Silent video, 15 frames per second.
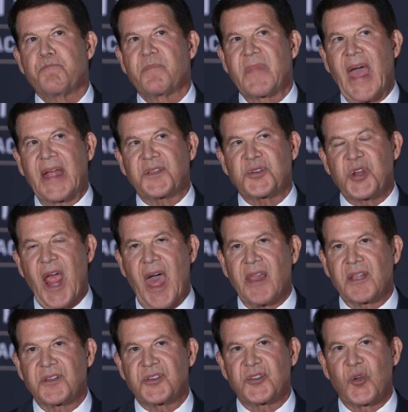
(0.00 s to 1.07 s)
that
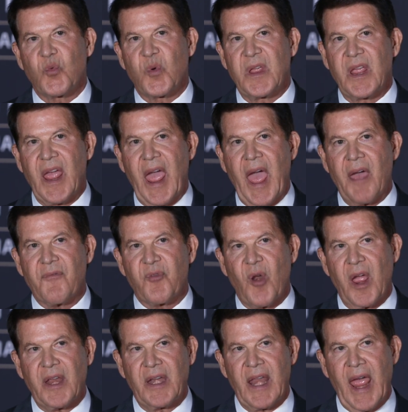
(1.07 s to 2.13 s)
challenge that we have
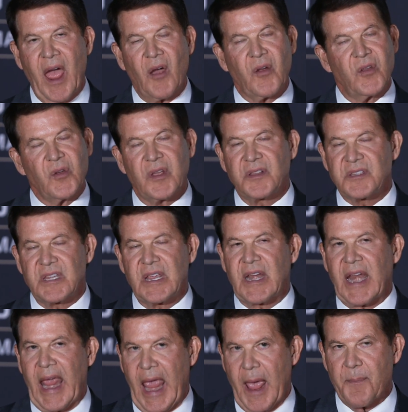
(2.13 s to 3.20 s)
right now, you can see
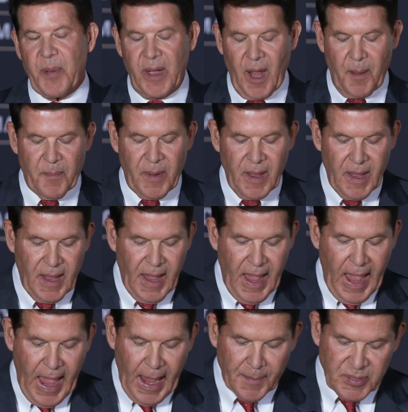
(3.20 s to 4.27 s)
it amping up
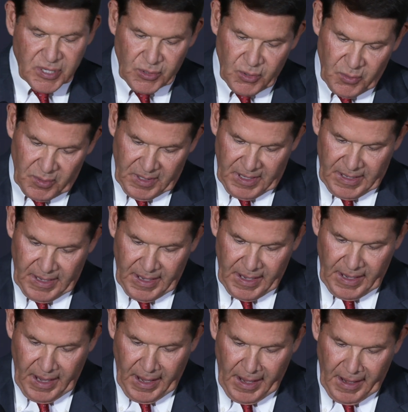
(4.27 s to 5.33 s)
absolutely
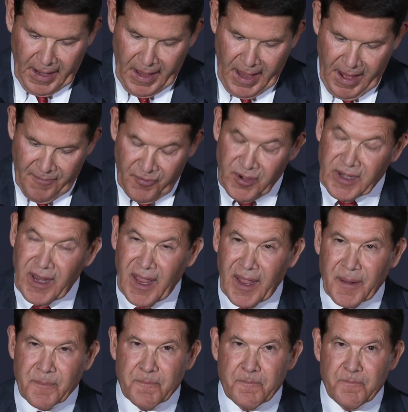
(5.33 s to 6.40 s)
every
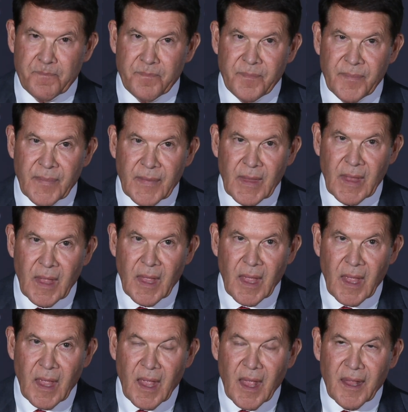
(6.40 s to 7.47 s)
day.
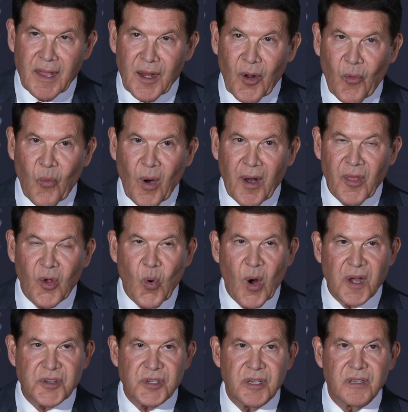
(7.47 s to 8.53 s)
You know, one of the
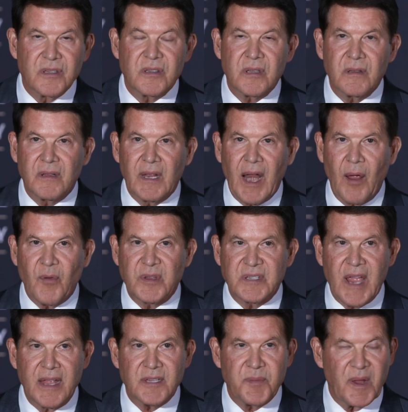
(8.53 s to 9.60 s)
questions that I was
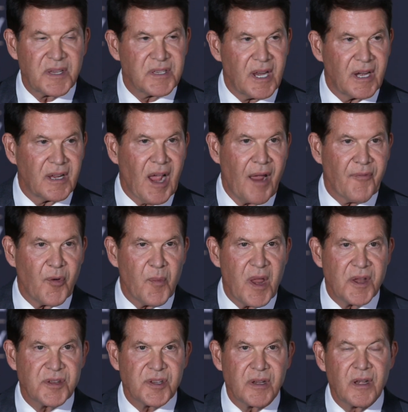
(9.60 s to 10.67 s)
asked my Senate
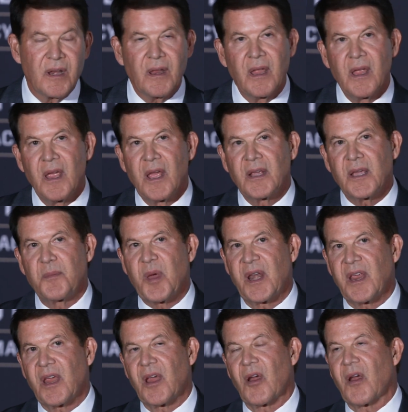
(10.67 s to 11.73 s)
Confirmation
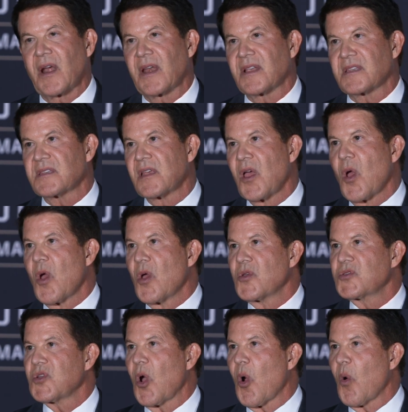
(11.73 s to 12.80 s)
Committee hearing is,
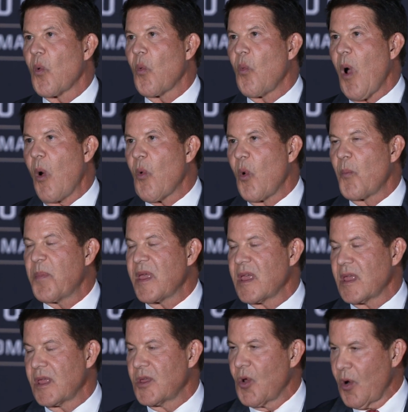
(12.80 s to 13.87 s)
so what will
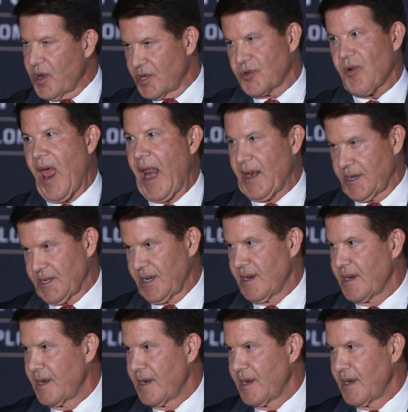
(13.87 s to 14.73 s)
be your strategy